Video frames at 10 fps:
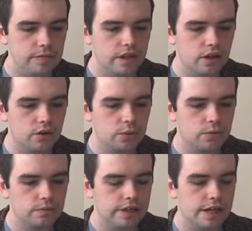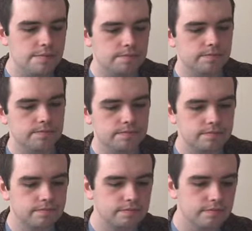Brilliant. Okay.
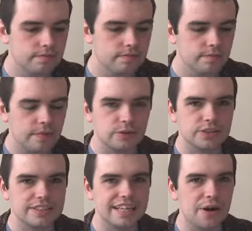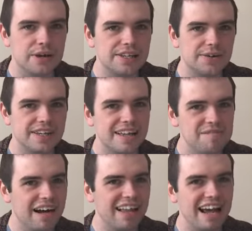I was going to say okie dokie then, but
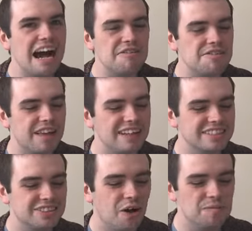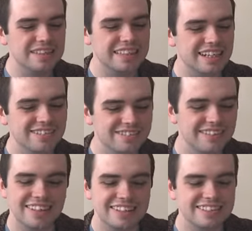I stopped myself
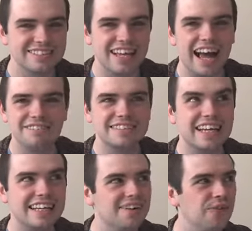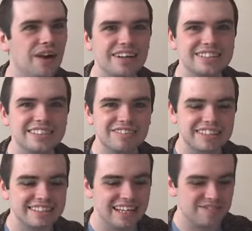because I was like, I've said it well too many
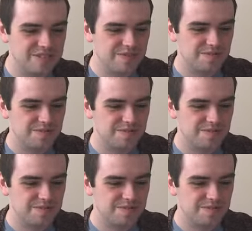times.